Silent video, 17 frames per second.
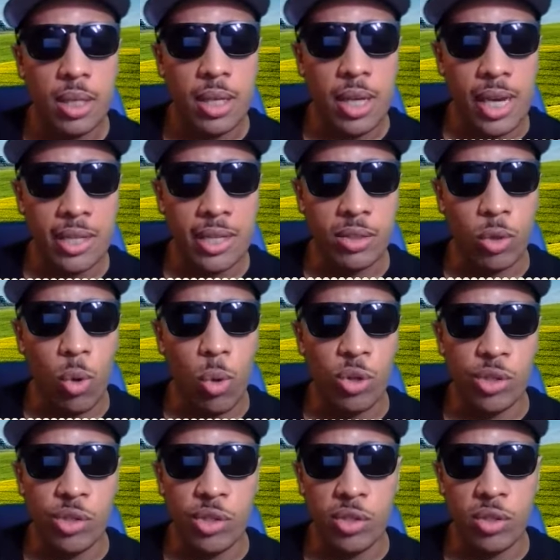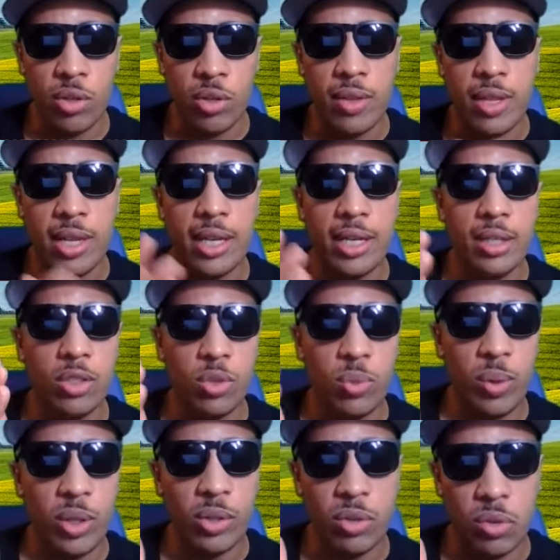has courses on that as
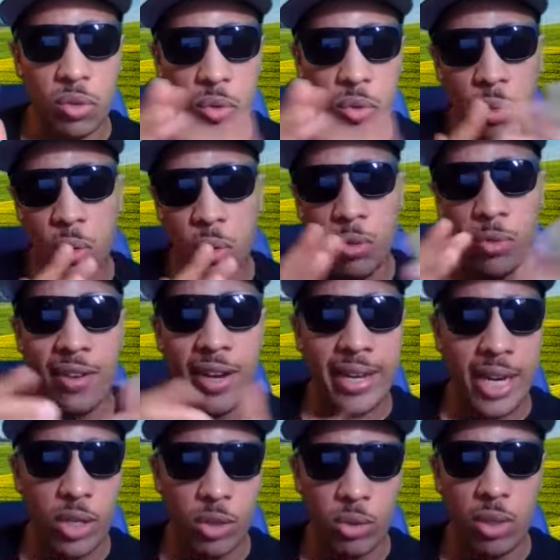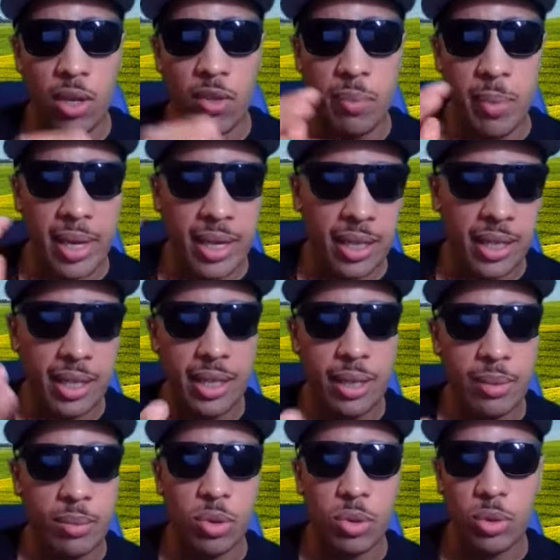well. So Google financial lovemaking, and
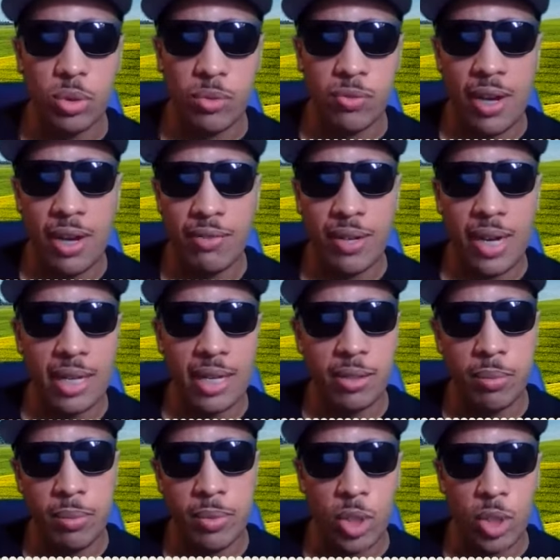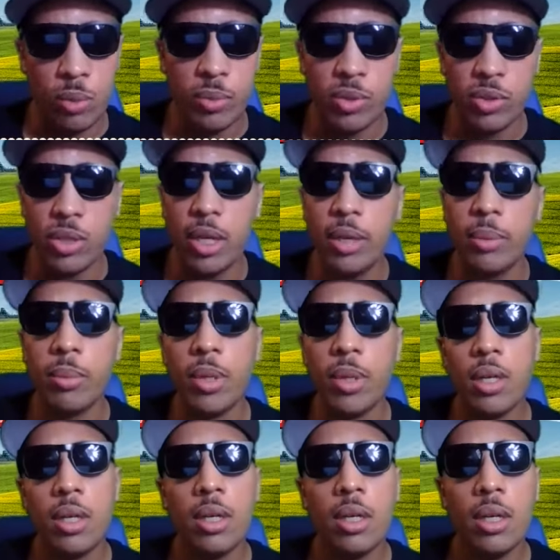I'm sure you I forgot the gentleman's name.
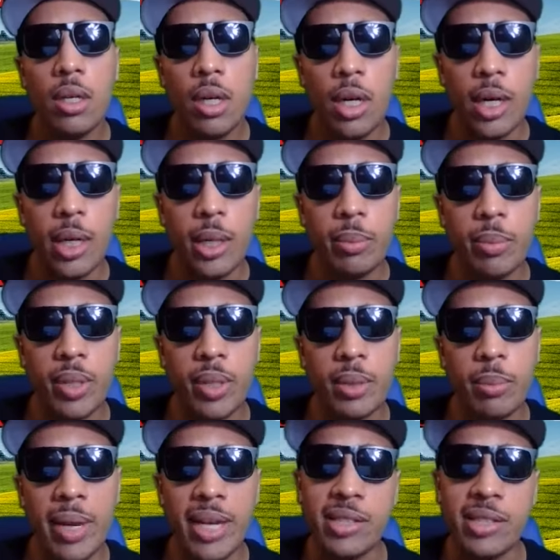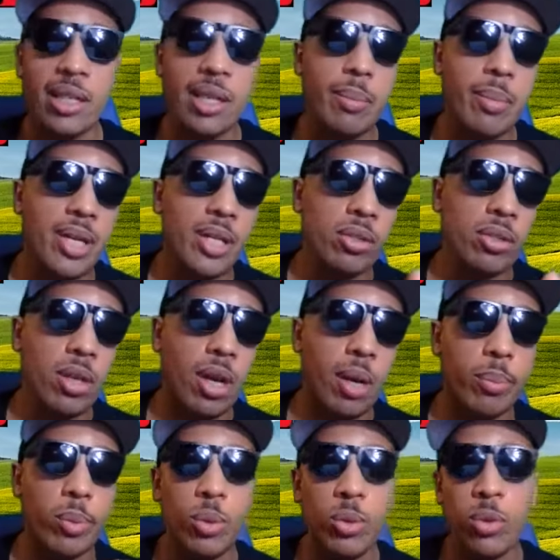Uh, but basically means
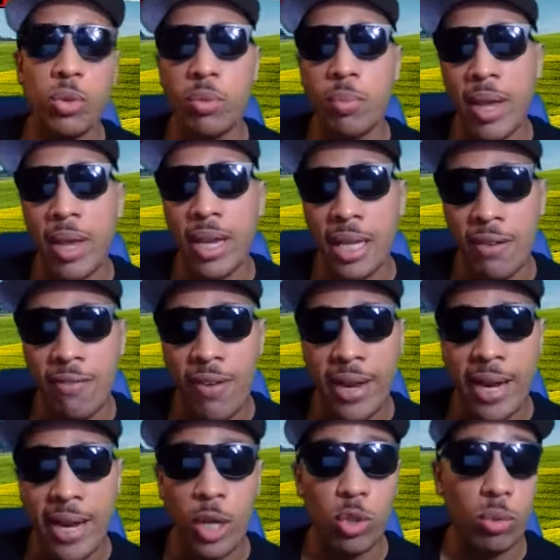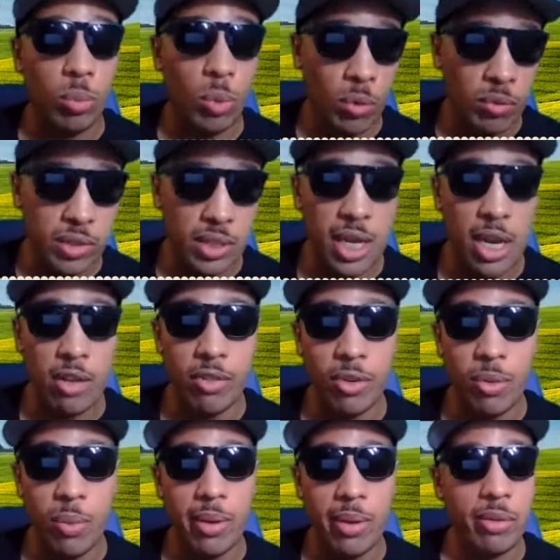couples making financial moves
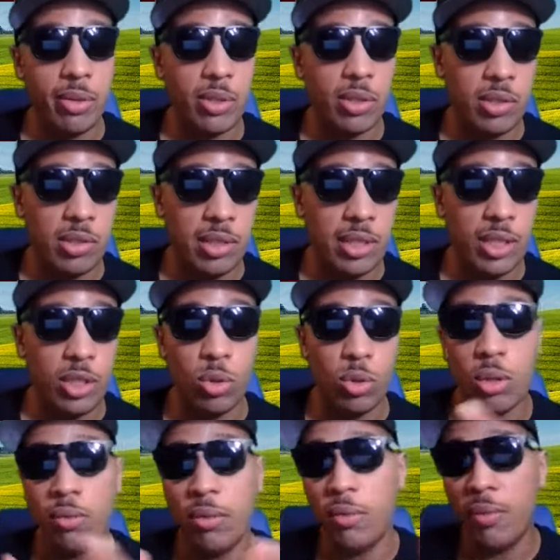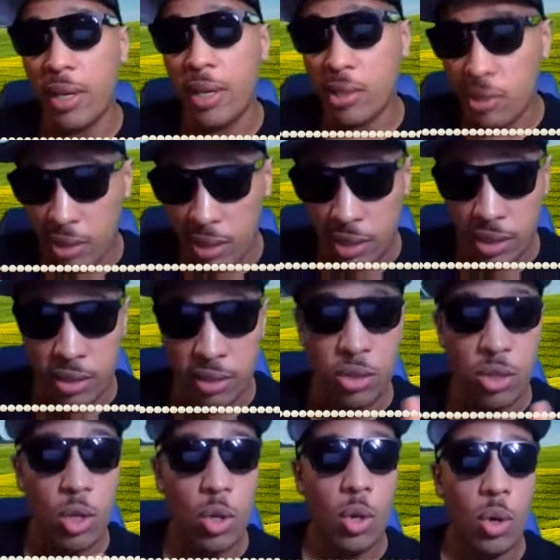together, whether it's any sort of investing
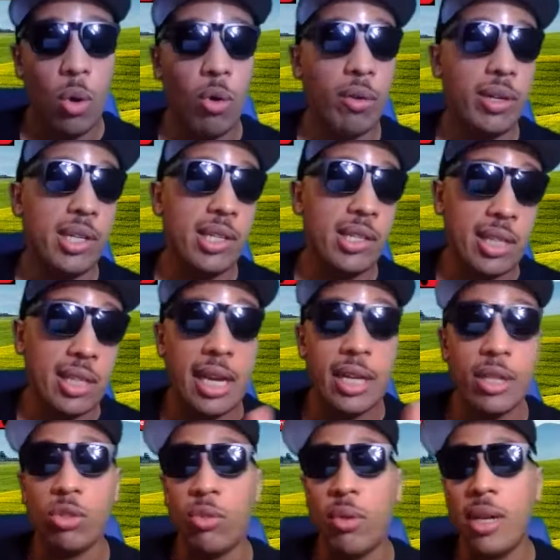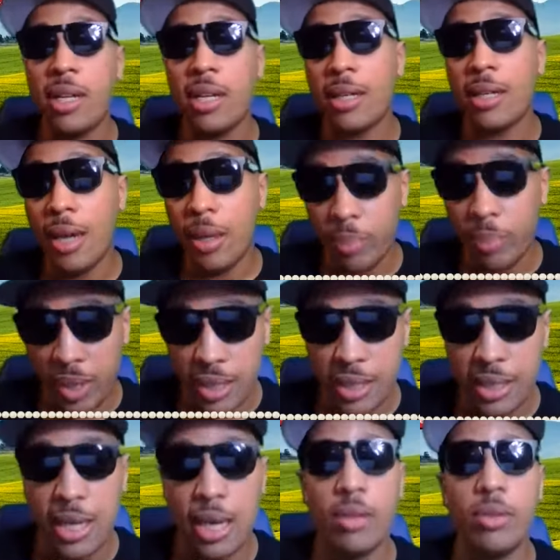or in this case, creating a company
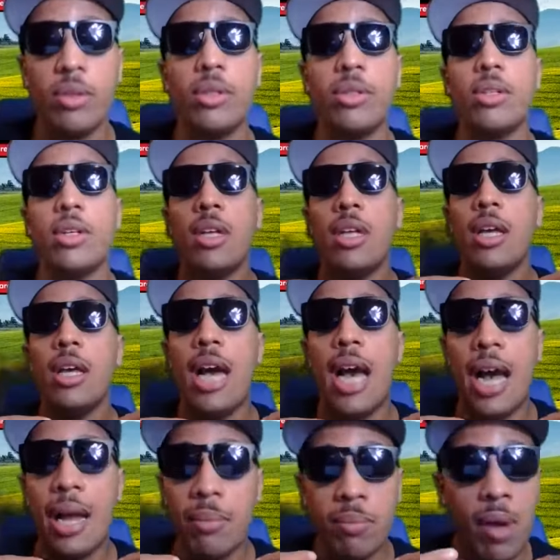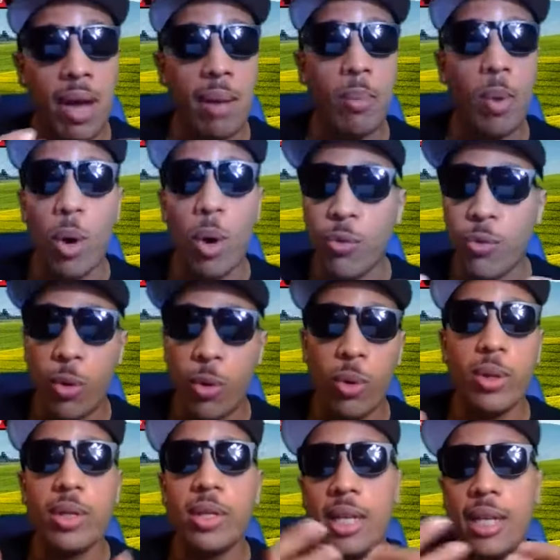together. I, am all
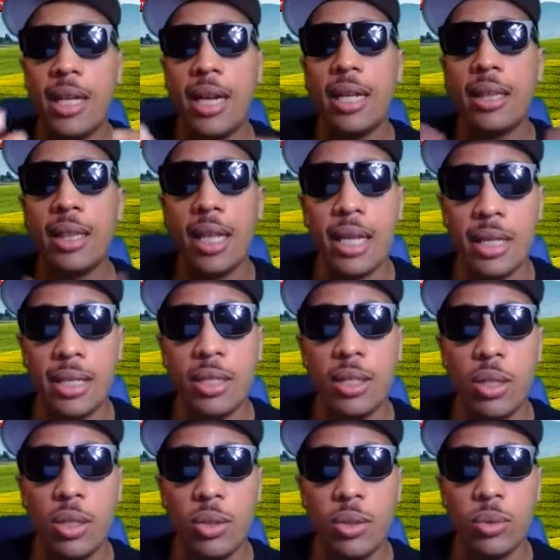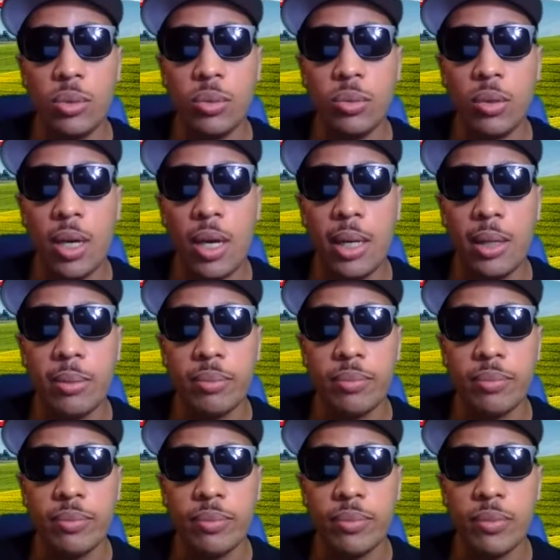for it. And I think, you know,
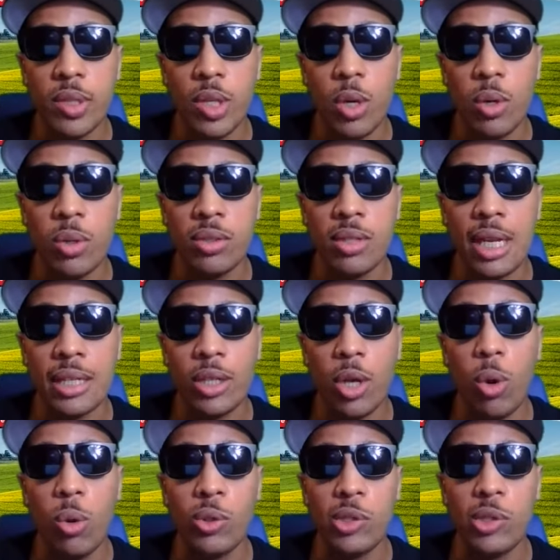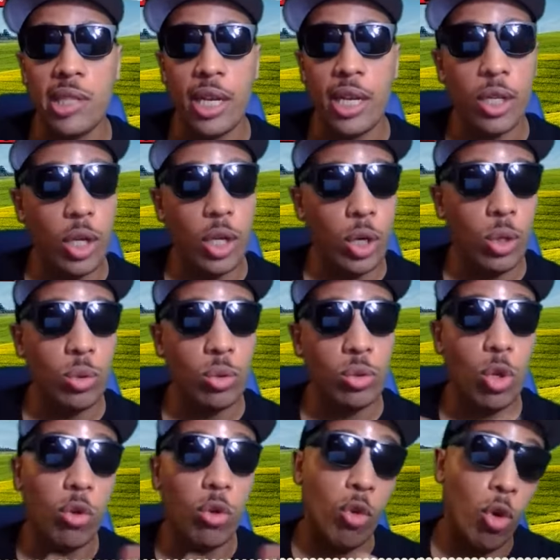um, you know, it's like the old saying
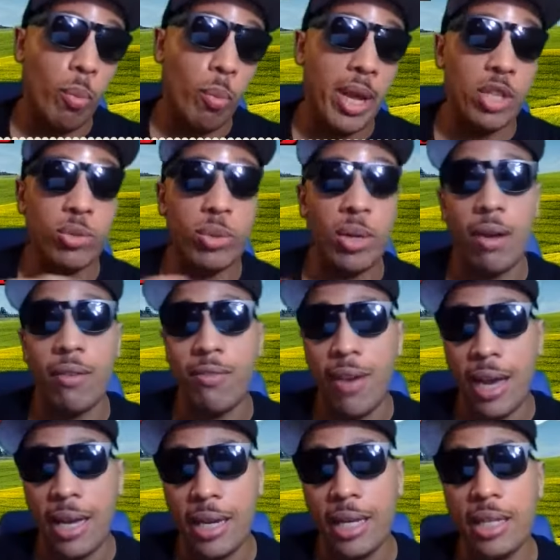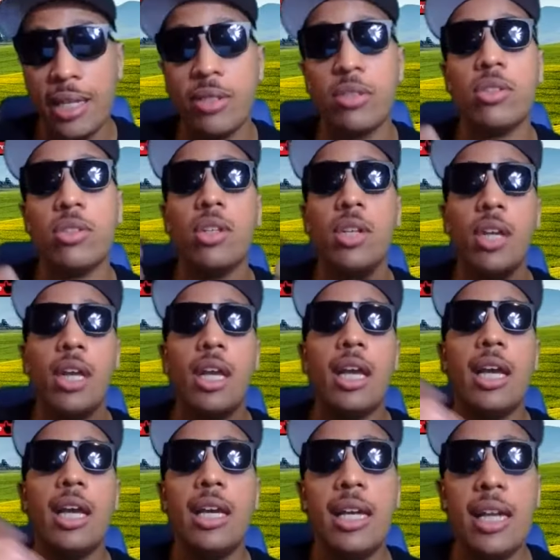goes, no romance without finance.
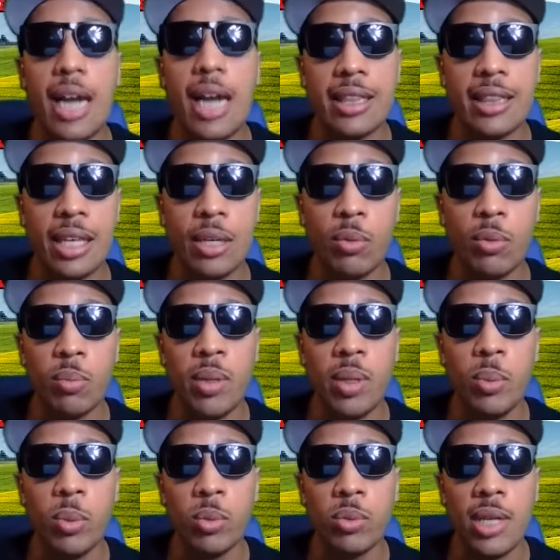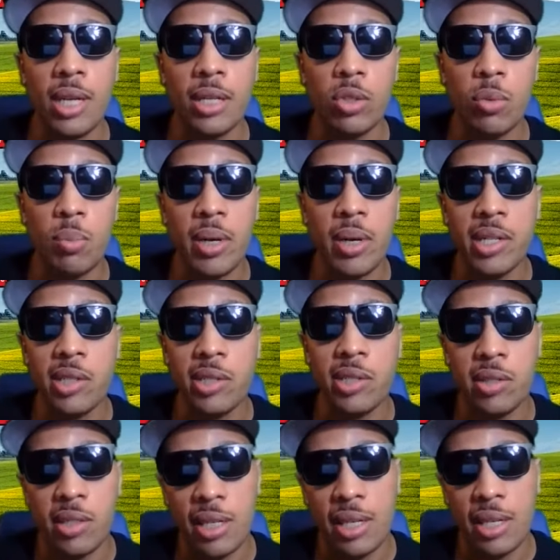And I think when people take their money
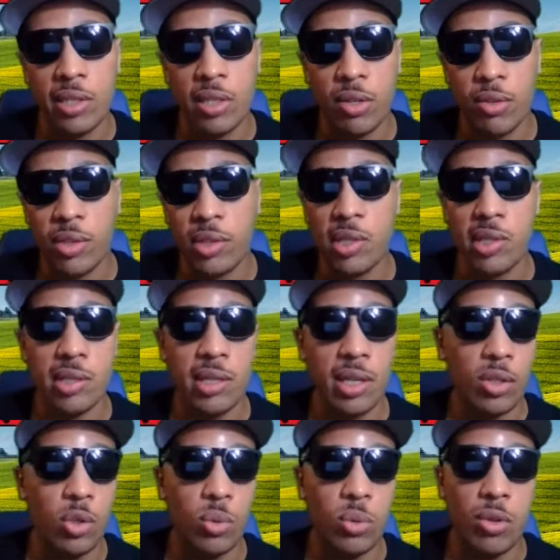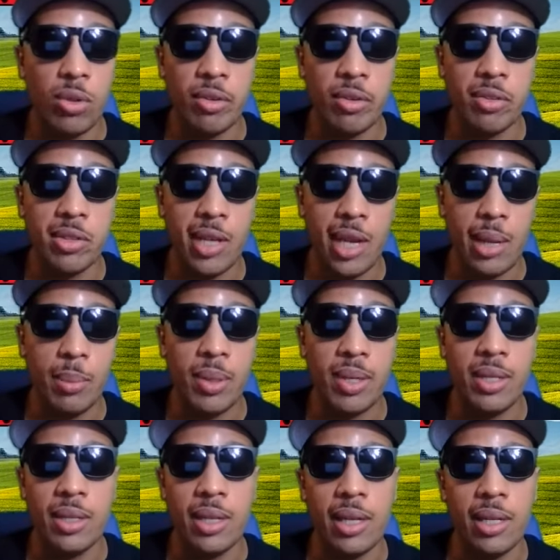as serious as they do their
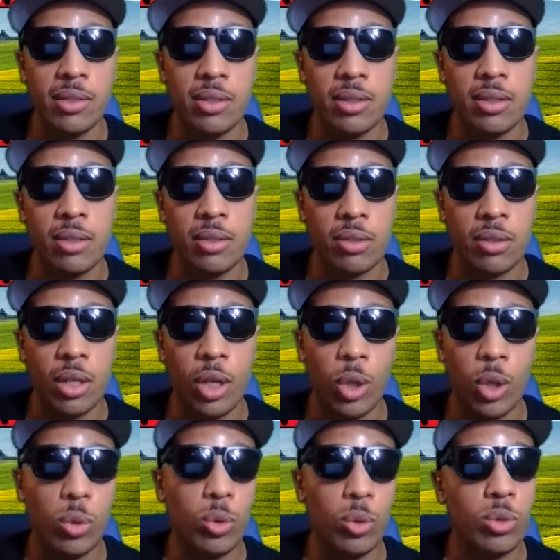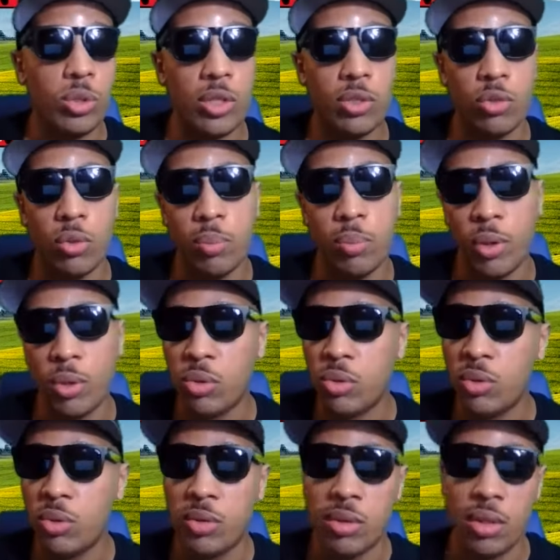entertainment, as their clothes, as their
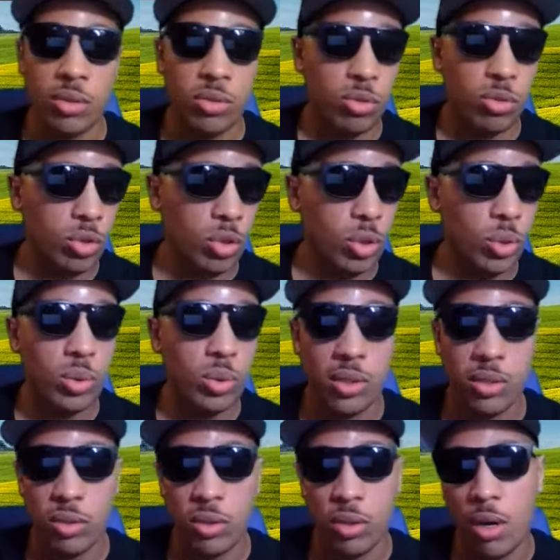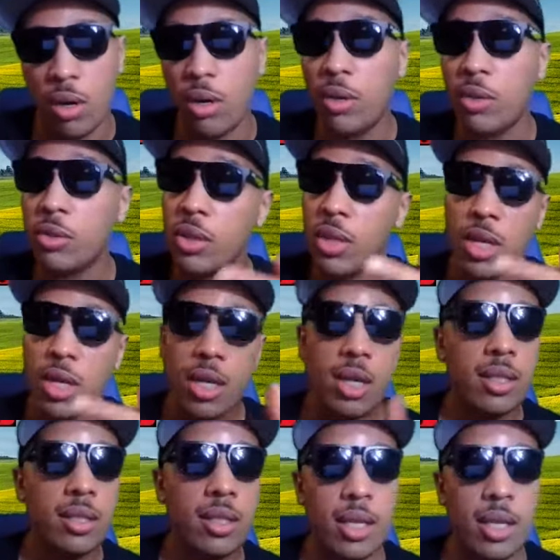purses, as their shoes, as their cars,
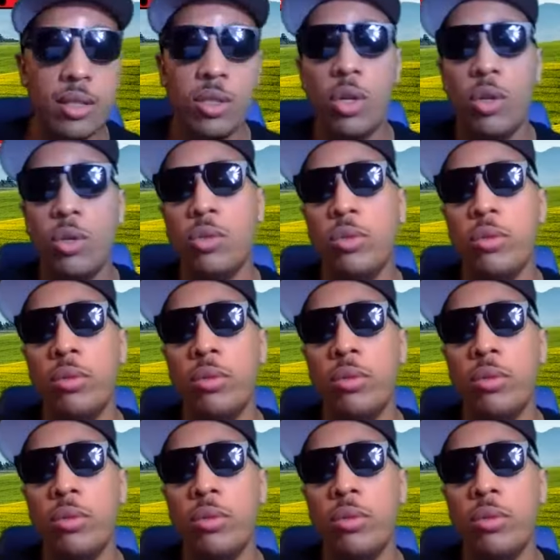then you know